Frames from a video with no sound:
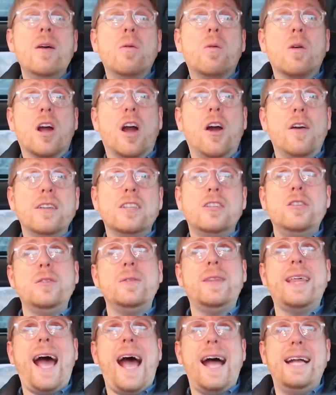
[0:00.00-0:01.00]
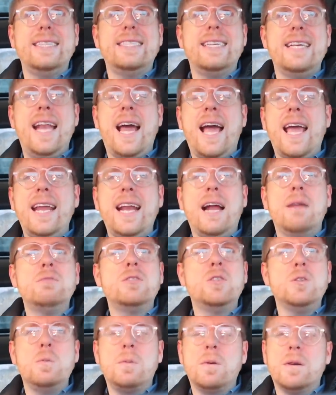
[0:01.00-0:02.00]
we're going to do that tonight. I'm
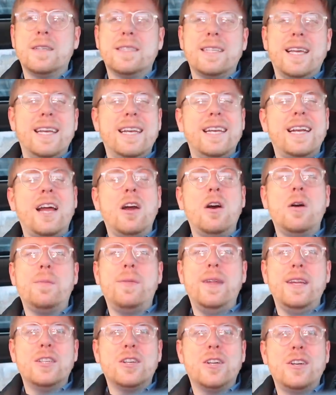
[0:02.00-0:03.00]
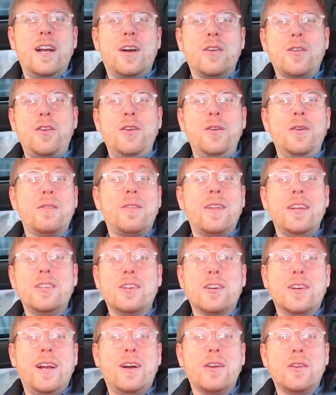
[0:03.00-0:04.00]
super excited. I hope they turn out cute. If they
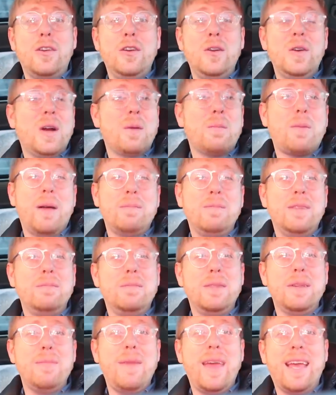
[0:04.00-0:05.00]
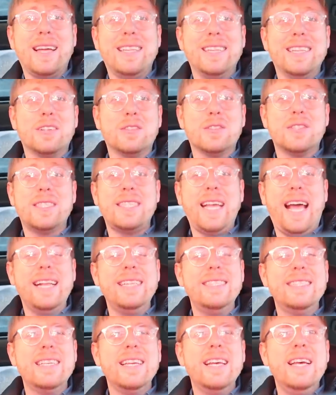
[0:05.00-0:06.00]
turn out cute, I'll probably make a little
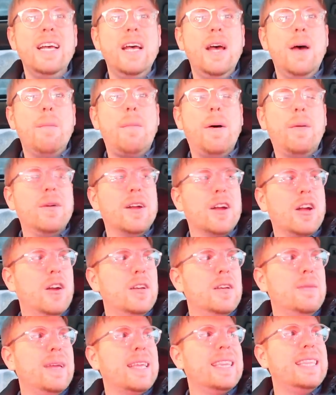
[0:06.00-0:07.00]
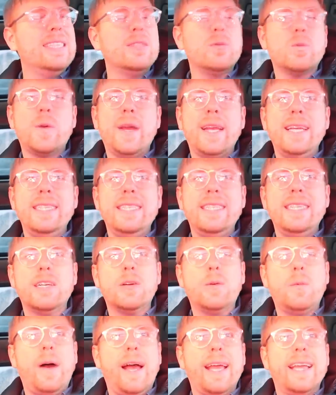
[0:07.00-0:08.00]
set. But we are going to make these
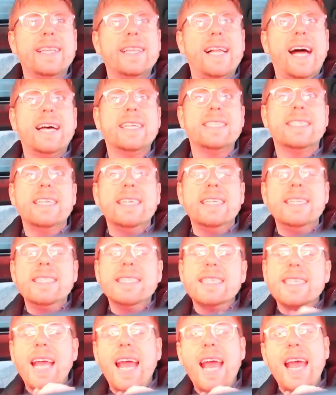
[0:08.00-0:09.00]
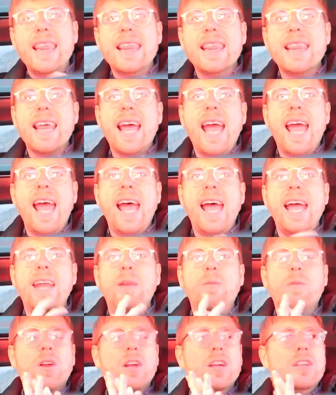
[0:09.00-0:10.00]
reindeer wine glasses, and
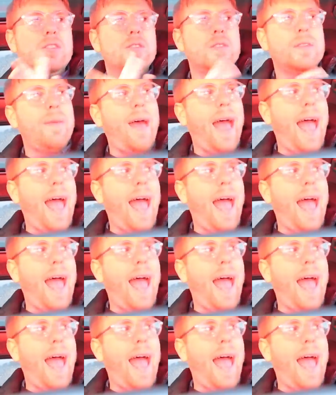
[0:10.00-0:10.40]
then we're gonna do some